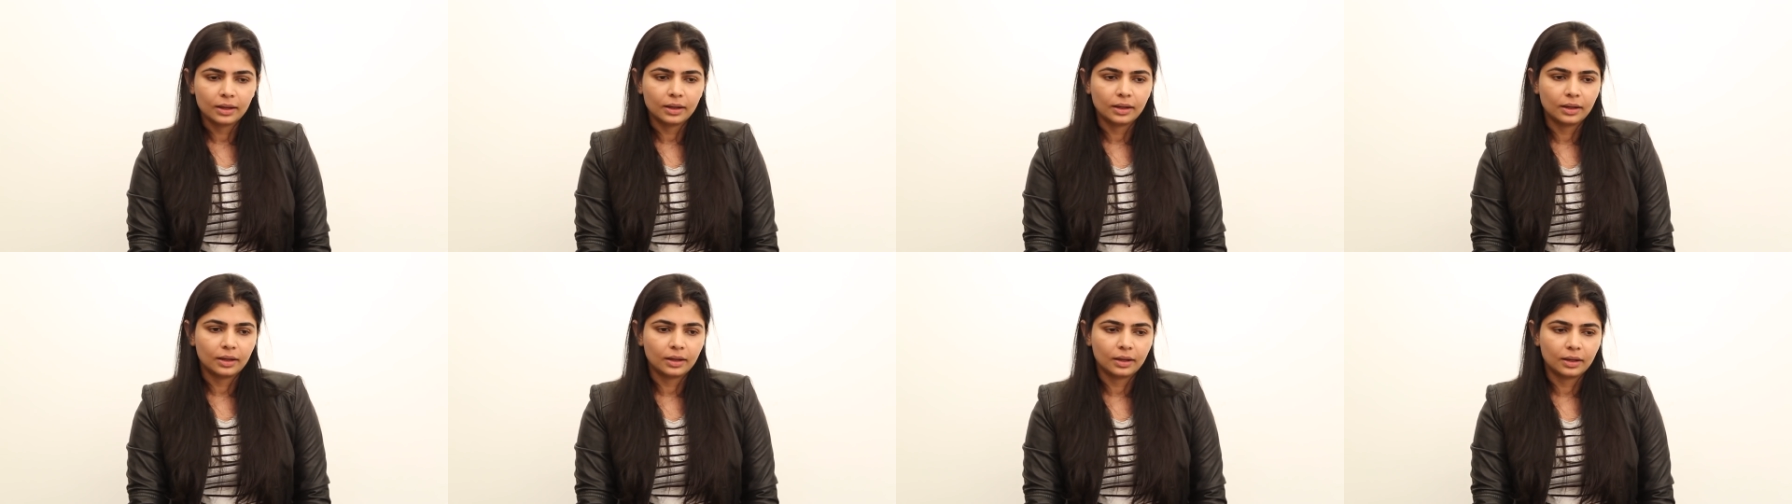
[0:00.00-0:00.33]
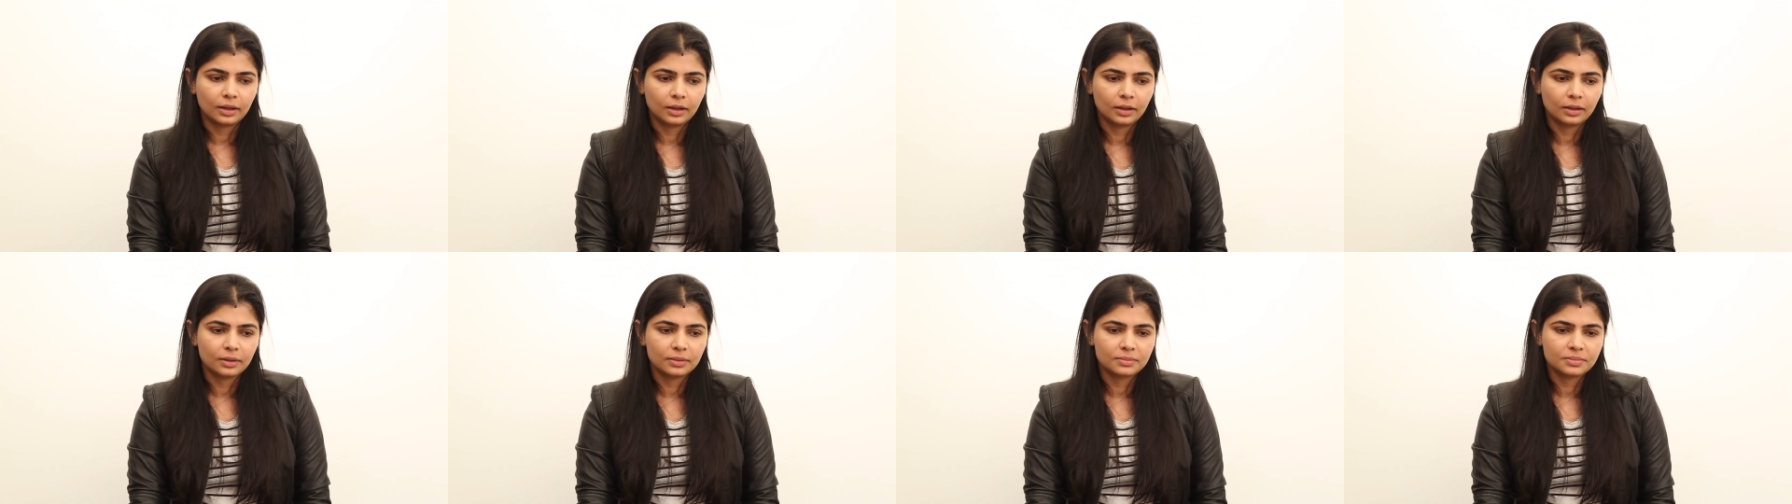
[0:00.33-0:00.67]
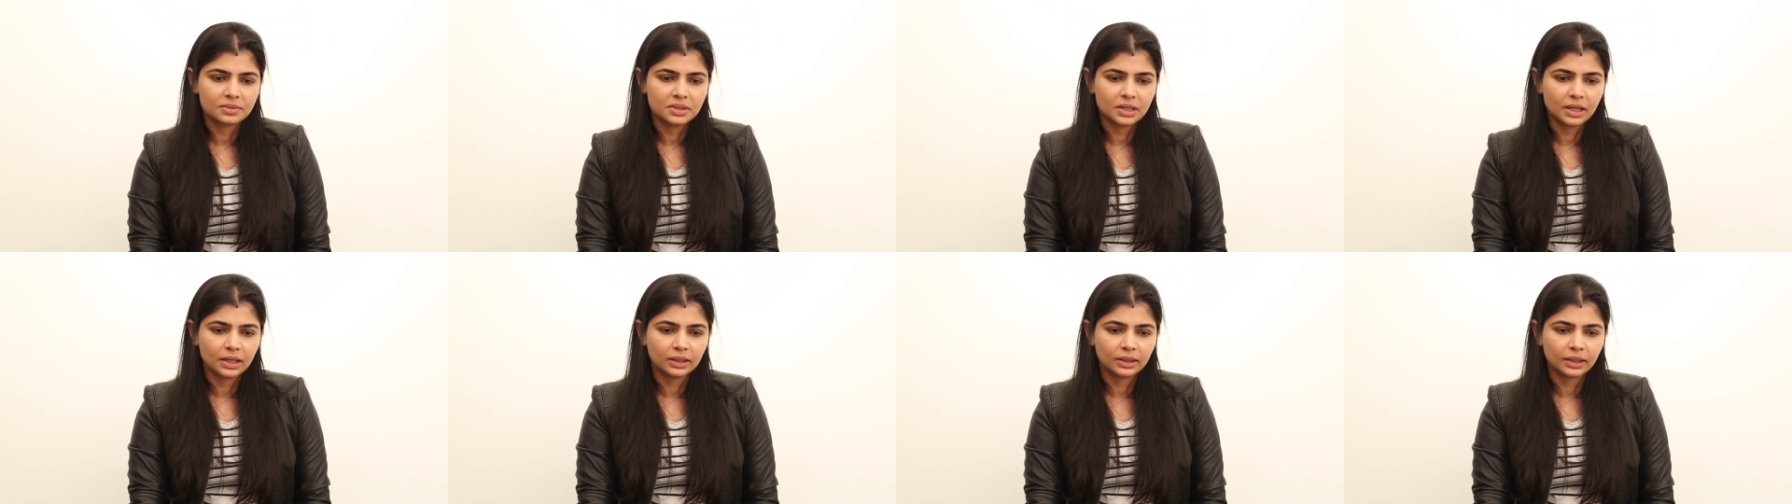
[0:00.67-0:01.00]
uh,
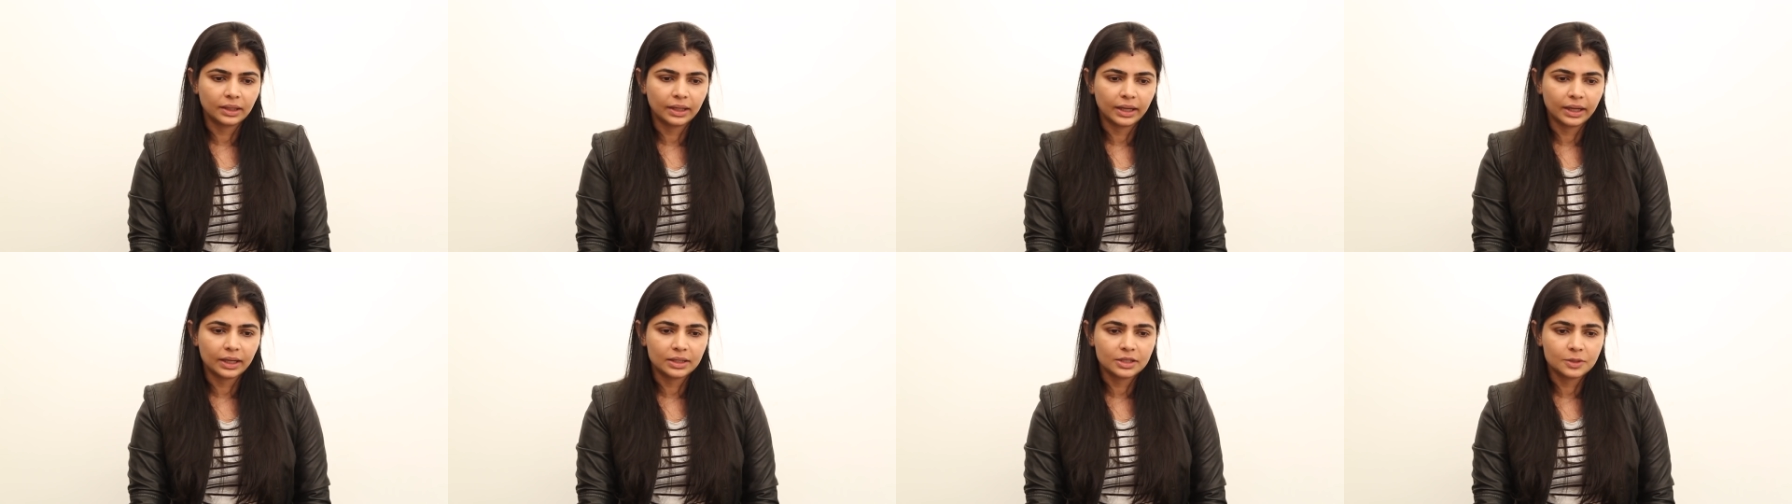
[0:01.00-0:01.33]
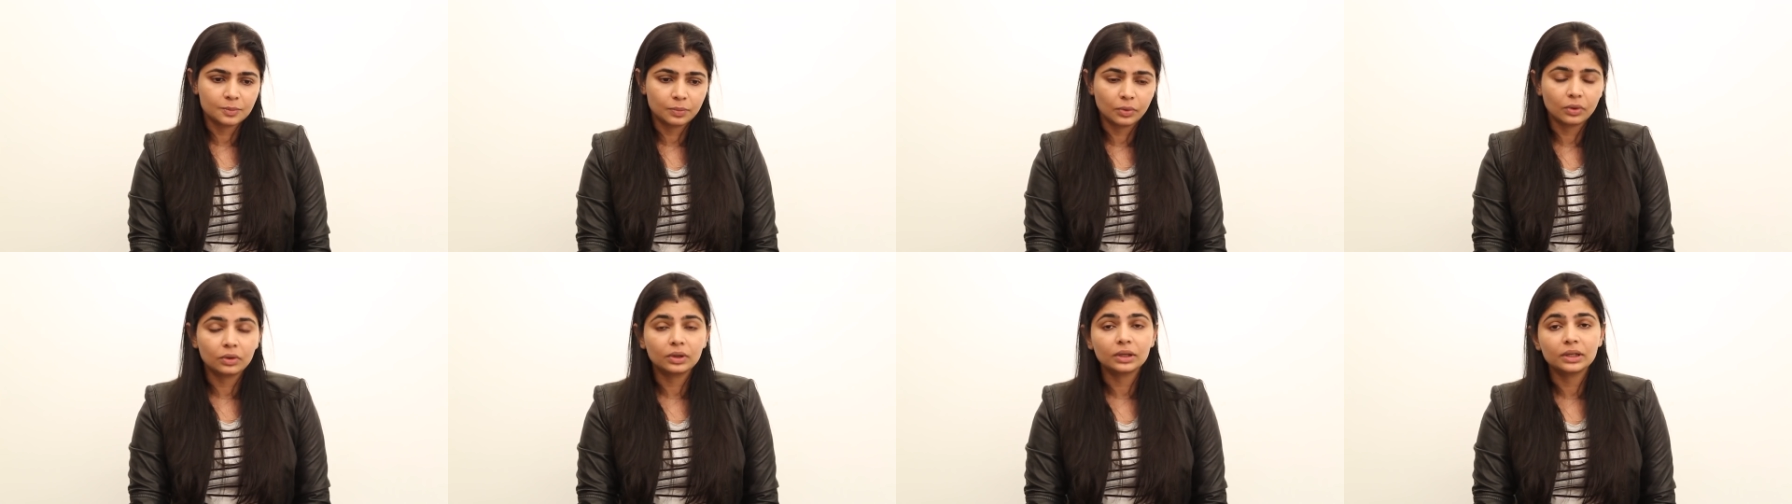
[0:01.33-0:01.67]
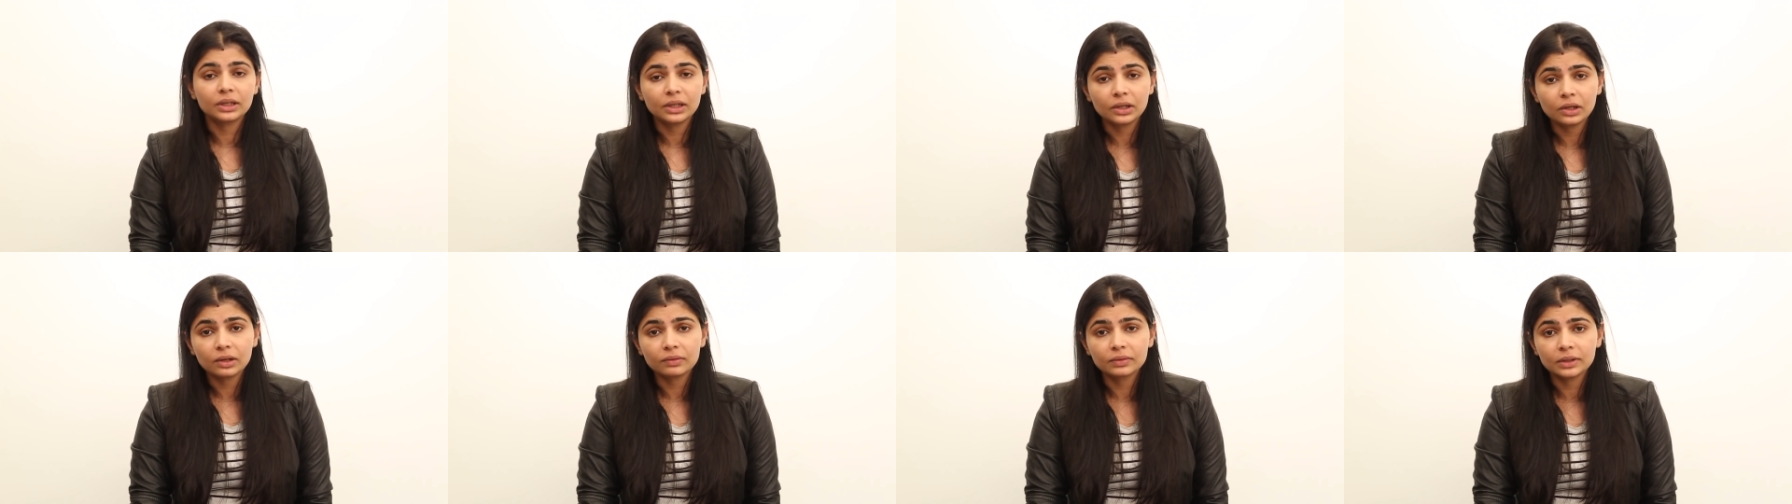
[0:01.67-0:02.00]
saying that I had spoken
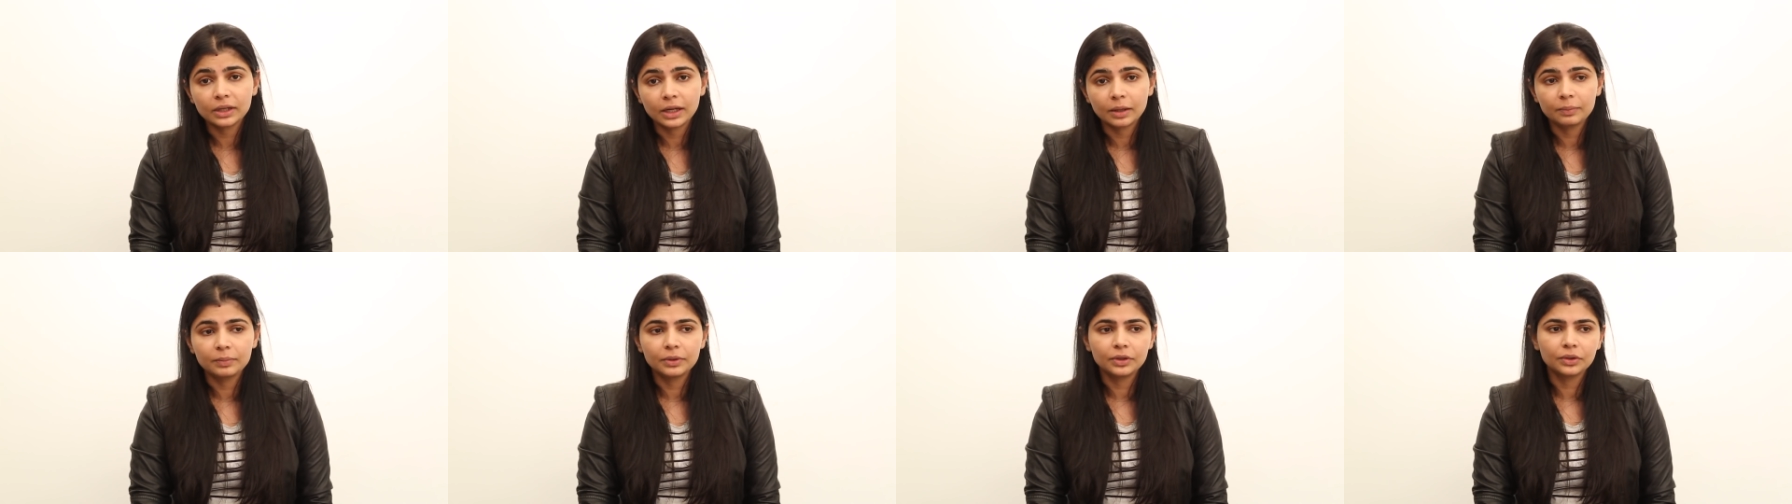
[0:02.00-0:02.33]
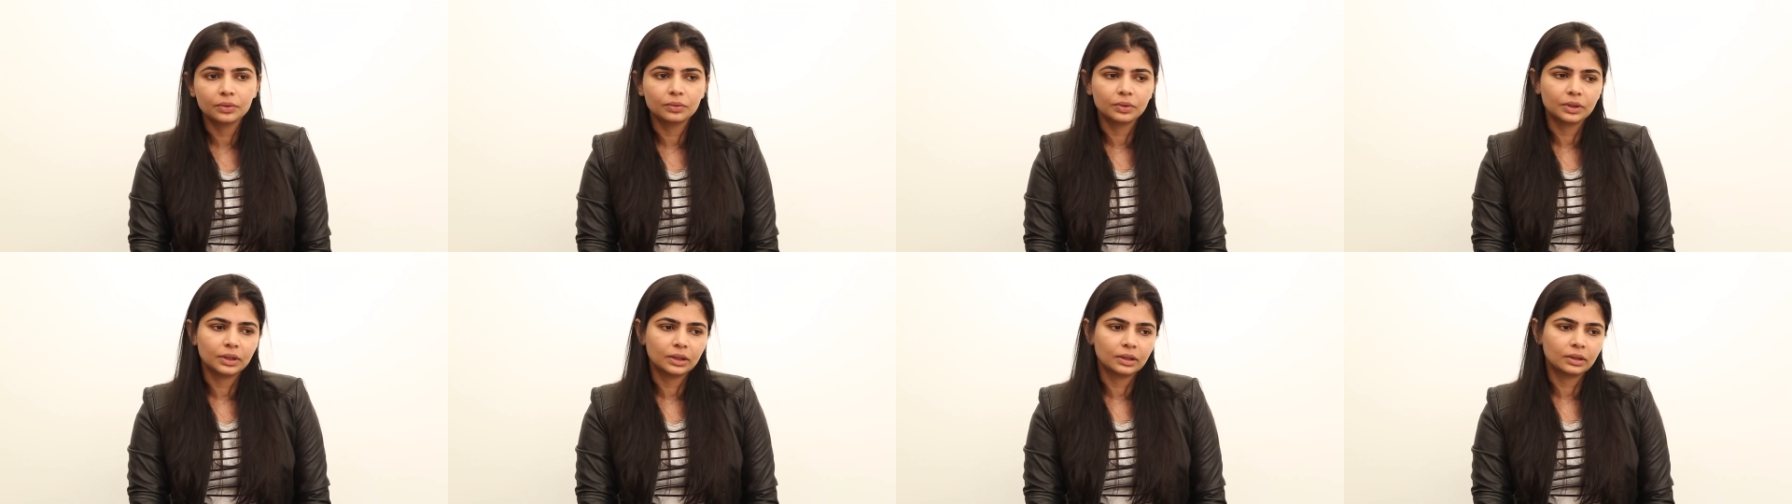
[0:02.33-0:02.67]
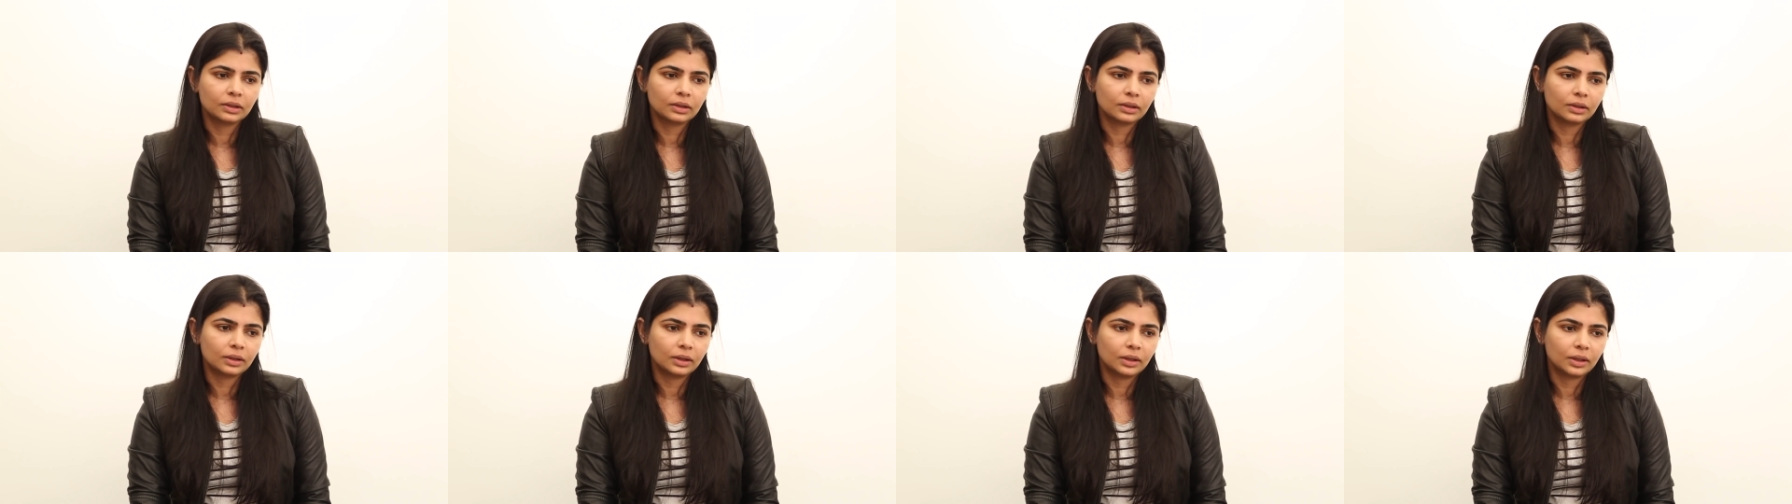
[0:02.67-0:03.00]
ill of the dubbing
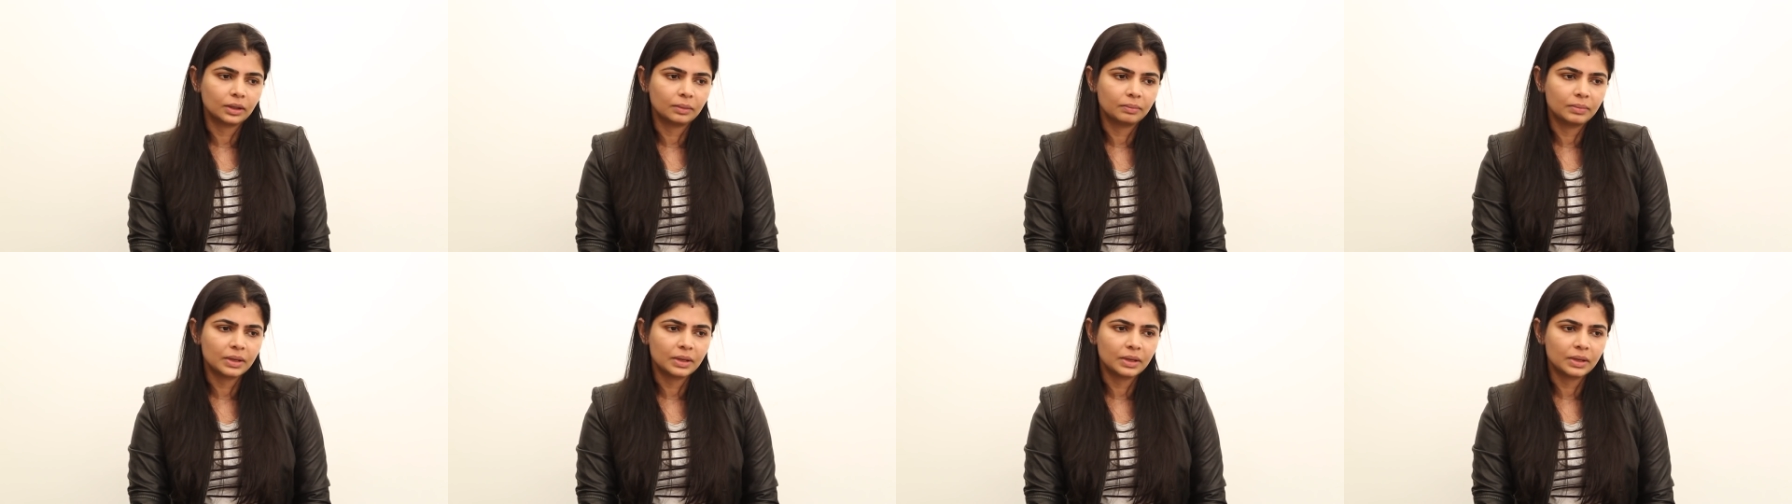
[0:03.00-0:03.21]
union uh,